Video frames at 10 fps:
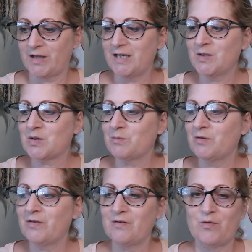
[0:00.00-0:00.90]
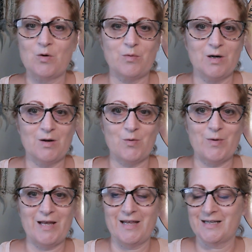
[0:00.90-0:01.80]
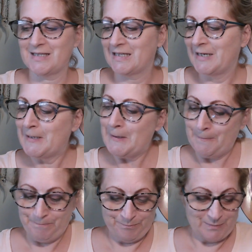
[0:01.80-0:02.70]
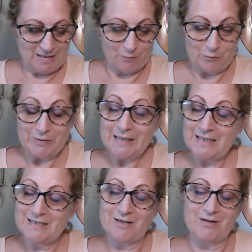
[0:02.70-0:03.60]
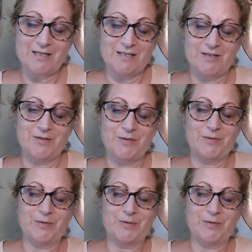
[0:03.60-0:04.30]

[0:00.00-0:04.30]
Things are moving forward in a way that's really starting to